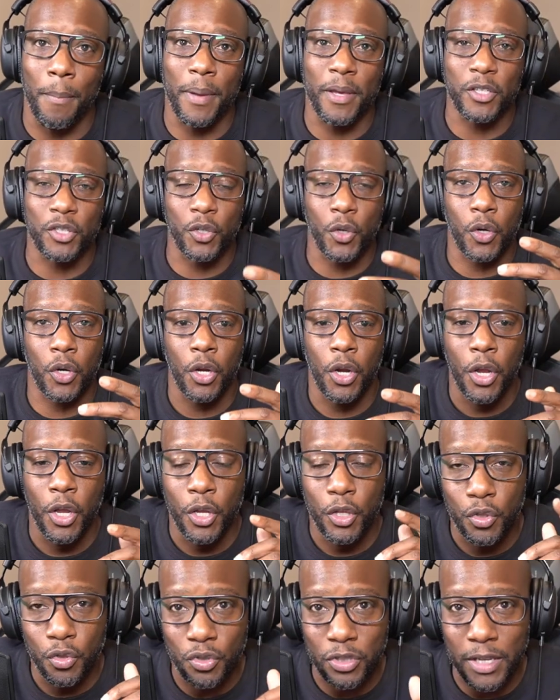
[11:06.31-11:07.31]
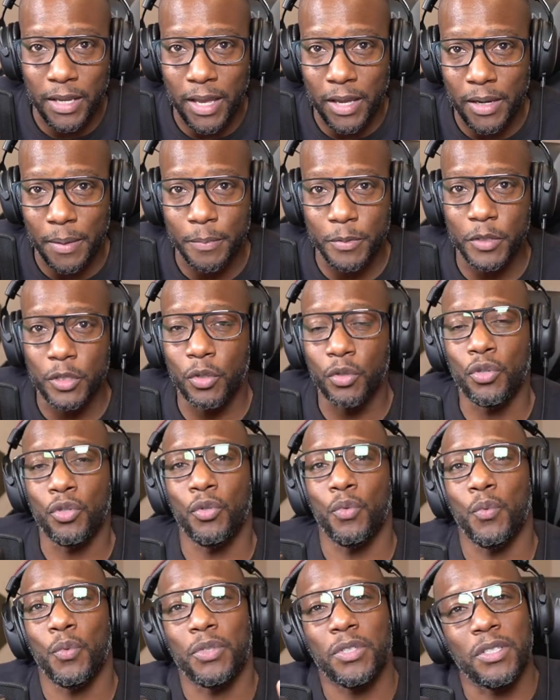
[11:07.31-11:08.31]
Make sure to check out episode
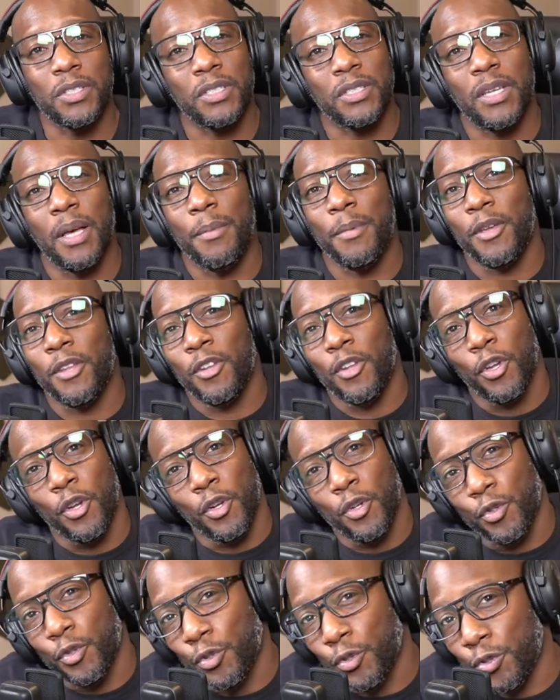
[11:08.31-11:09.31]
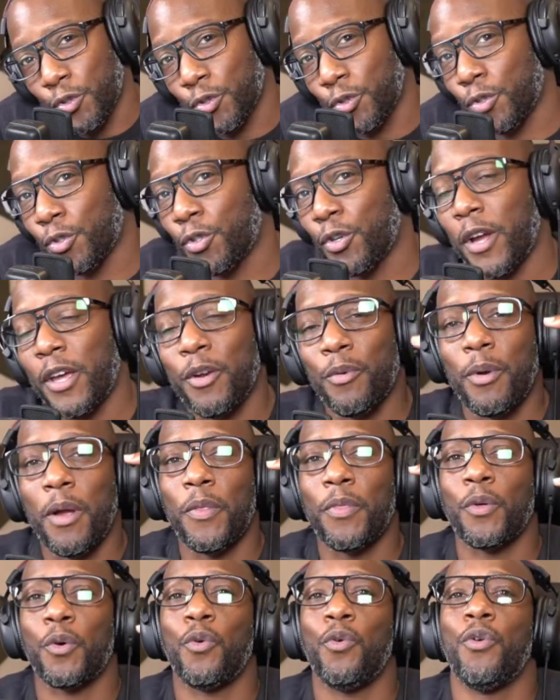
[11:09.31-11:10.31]
2, which is coming right
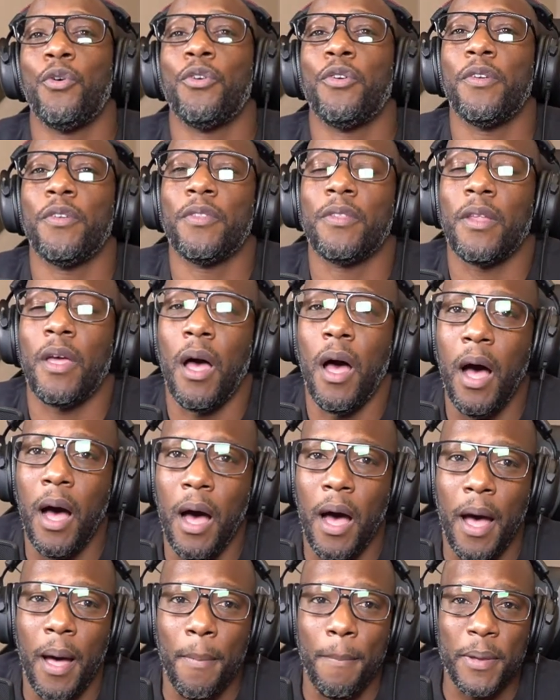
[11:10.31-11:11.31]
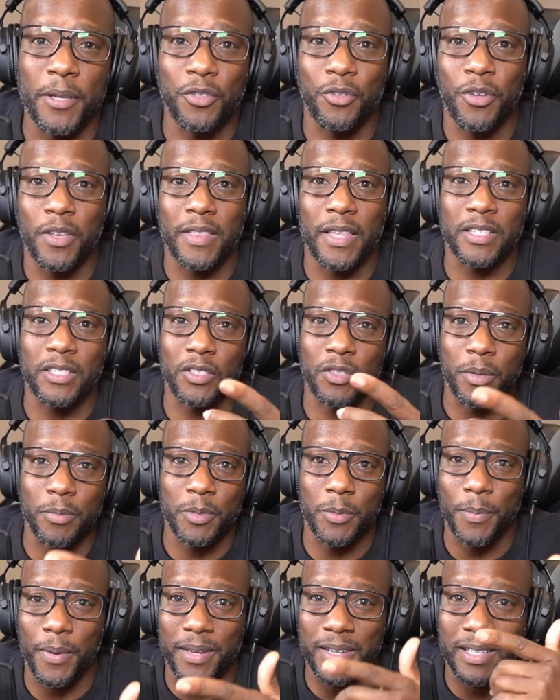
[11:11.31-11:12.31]
around the corner. Make sure you hit that
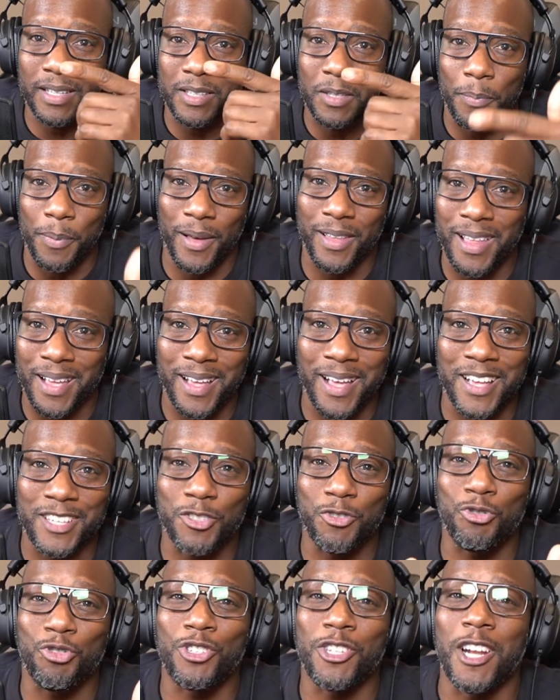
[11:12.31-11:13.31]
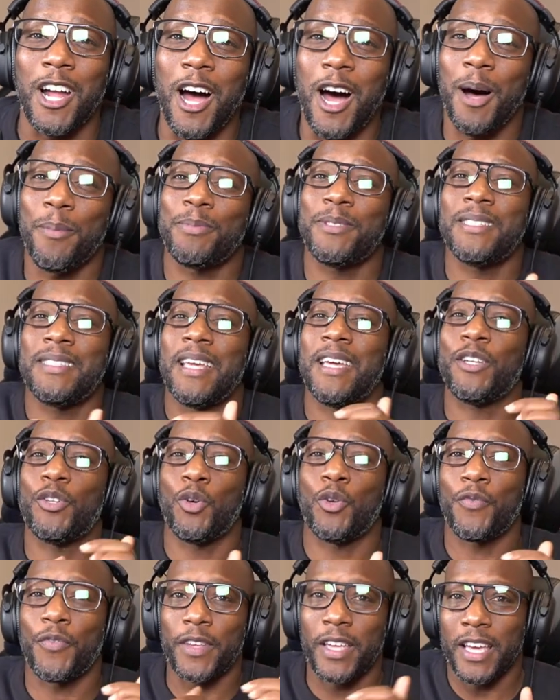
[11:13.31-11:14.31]
subscription button and click the bell icon so you can get up-to-date
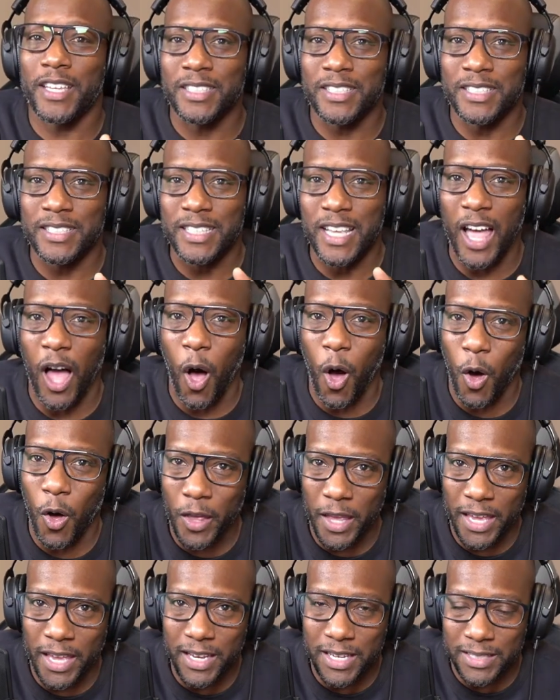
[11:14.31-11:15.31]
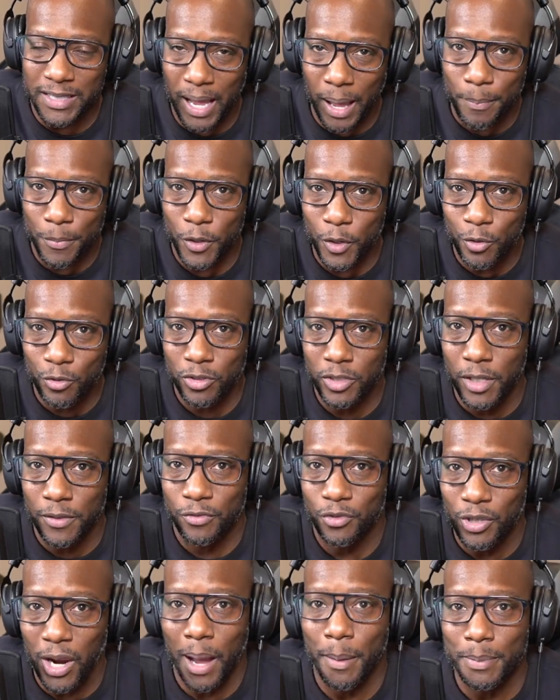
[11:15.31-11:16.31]
notifications all anytime the new
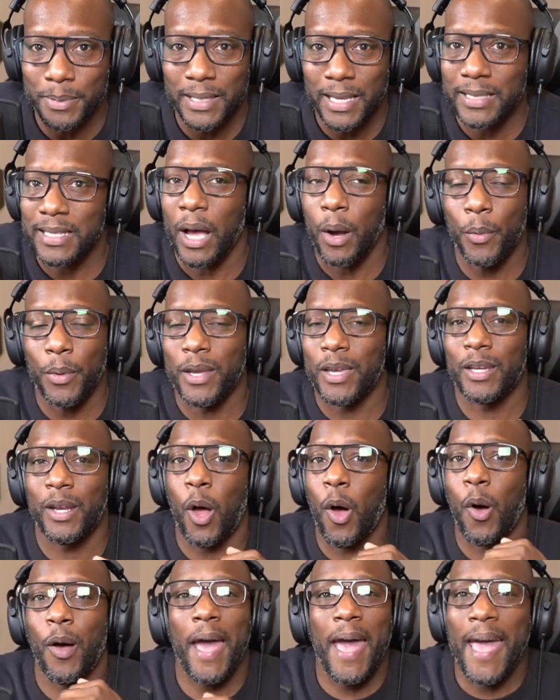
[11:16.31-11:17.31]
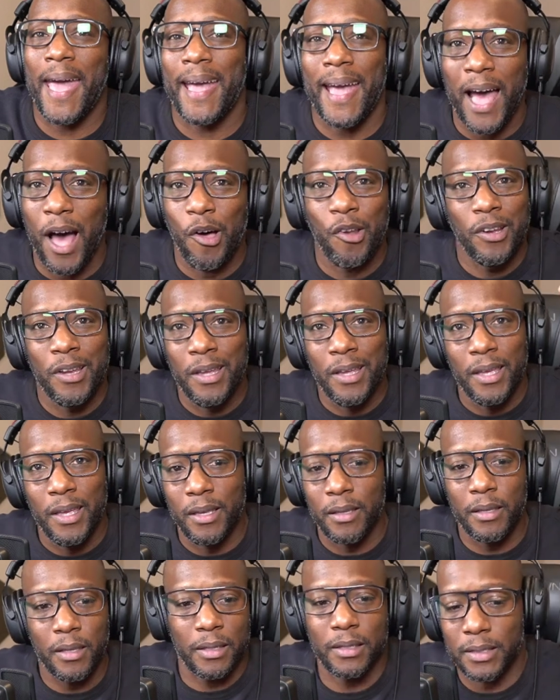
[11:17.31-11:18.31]
stuff drops. That's how we can all hang out
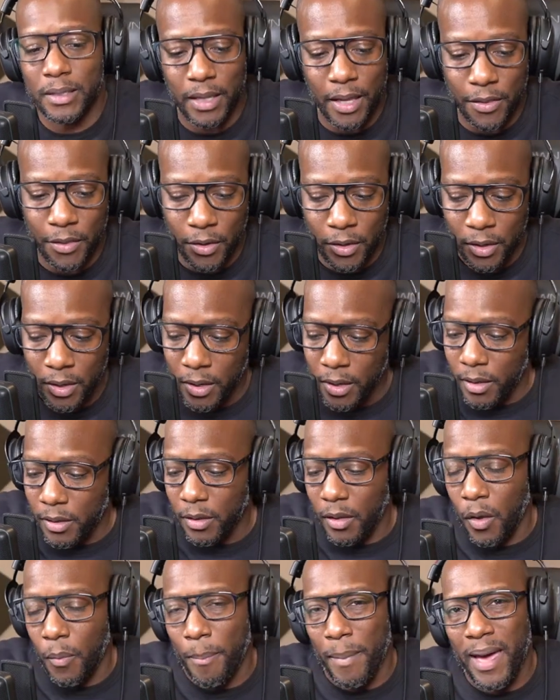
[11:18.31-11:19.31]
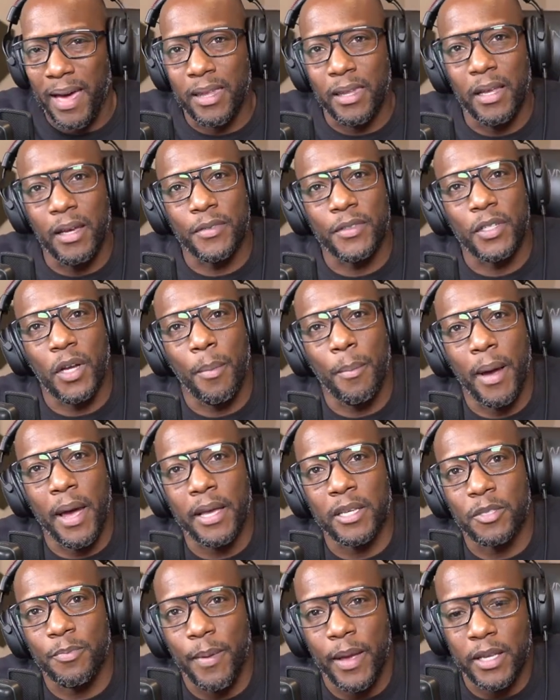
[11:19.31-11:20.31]
and kick it together. You know, mad love to all my
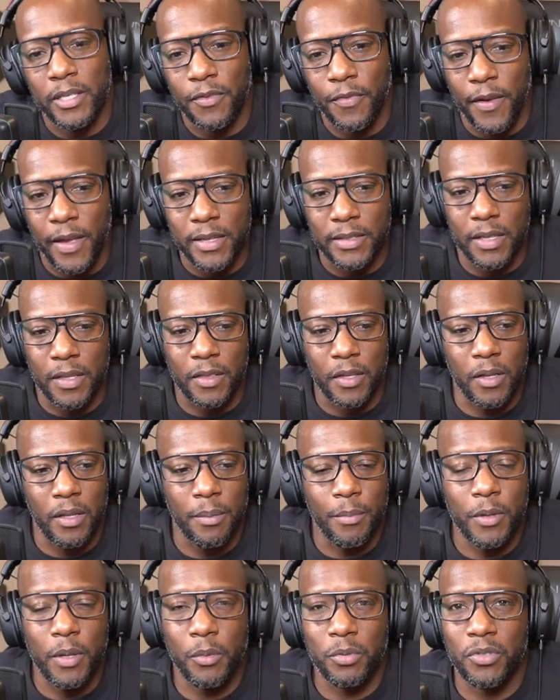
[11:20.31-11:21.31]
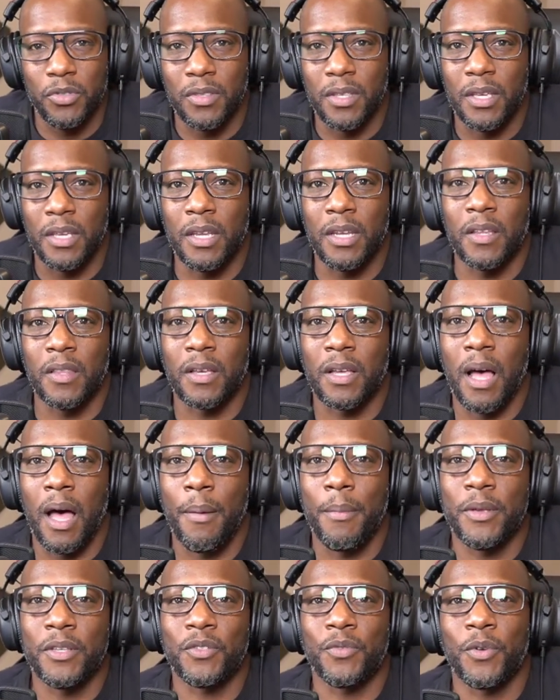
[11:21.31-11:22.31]
Expanse fans out there. Let me know what you're thinking in the
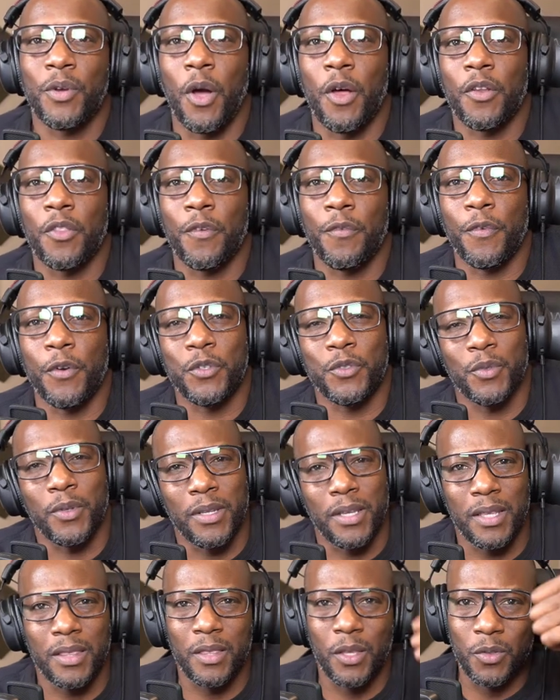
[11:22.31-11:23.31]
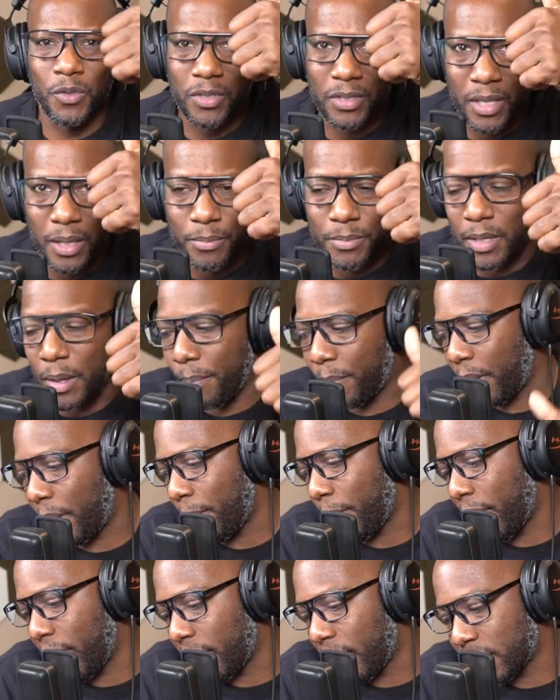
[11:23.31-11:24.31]
comments regarding the first one. Hit those thumbs up
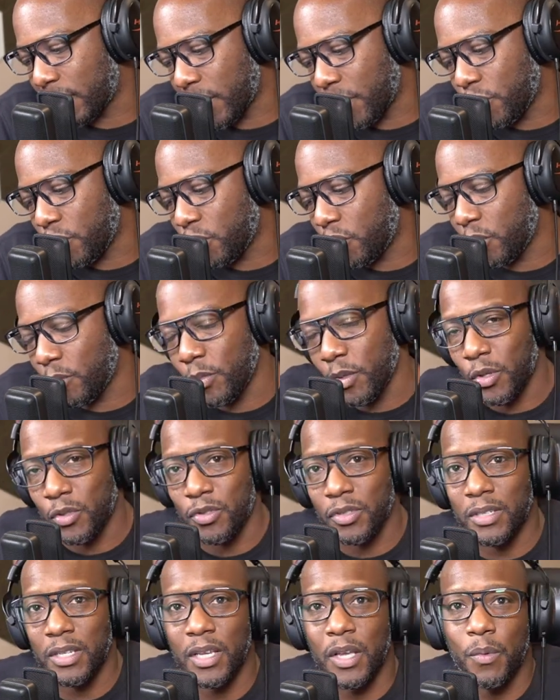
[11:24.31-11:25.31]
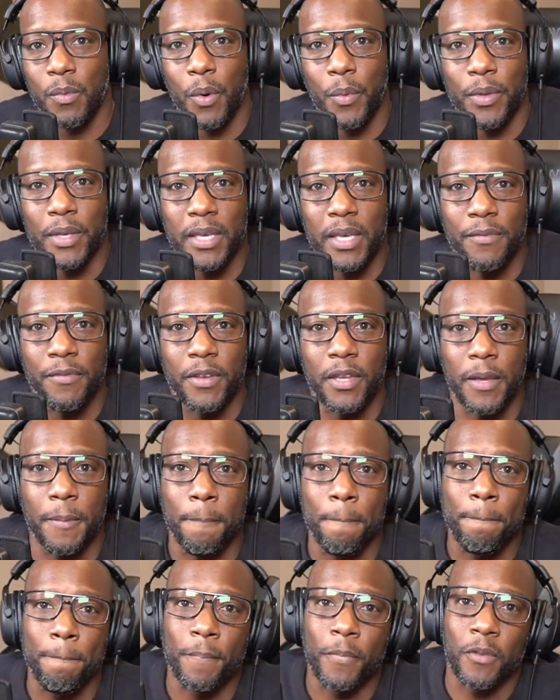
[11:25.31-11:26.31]
button, man. That's how YouTube knows you're digging what we're giving you.
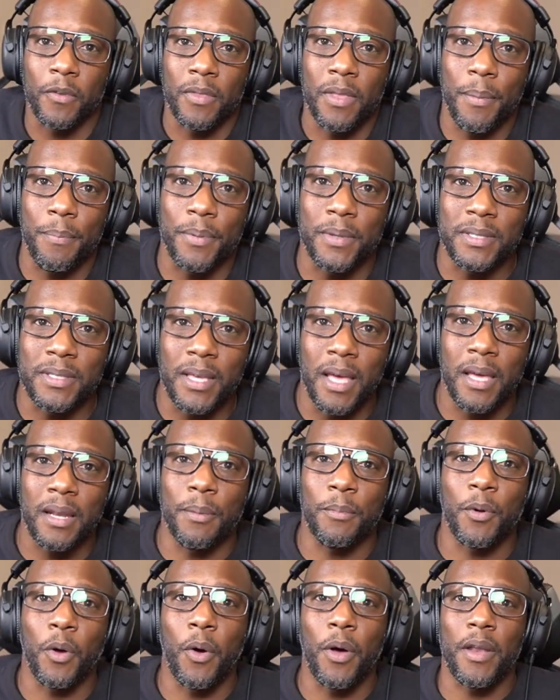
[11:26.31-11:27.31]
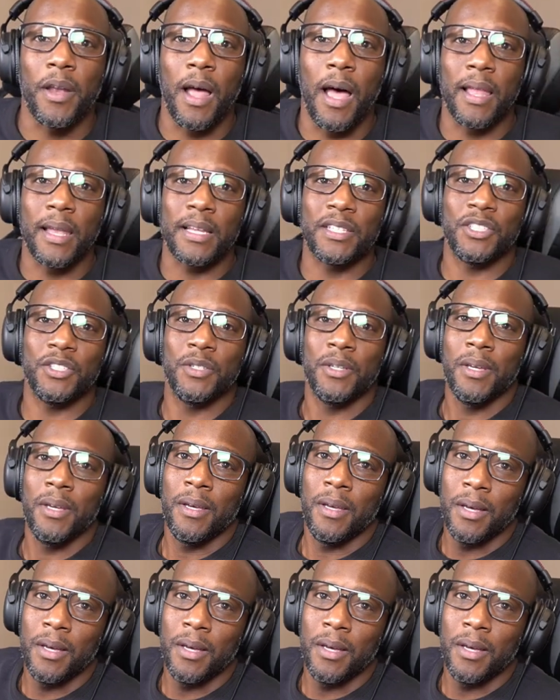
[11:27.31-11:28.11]
That being said, I'm going to go ahead and holler at you.